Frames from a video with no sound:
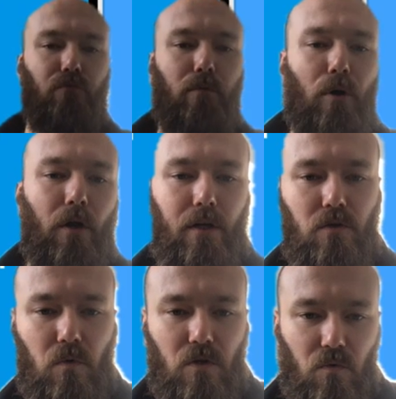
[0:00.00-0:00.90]
of
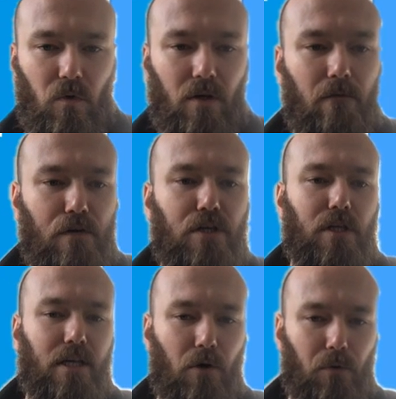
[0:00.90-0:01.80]
robotics, which were
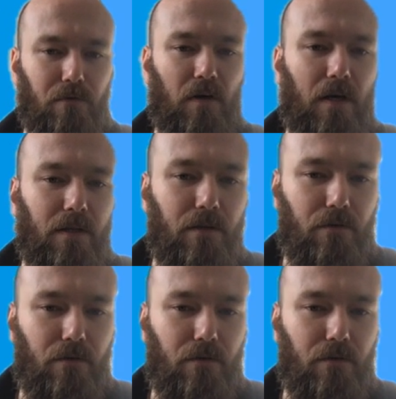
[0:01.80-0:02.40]
officially codified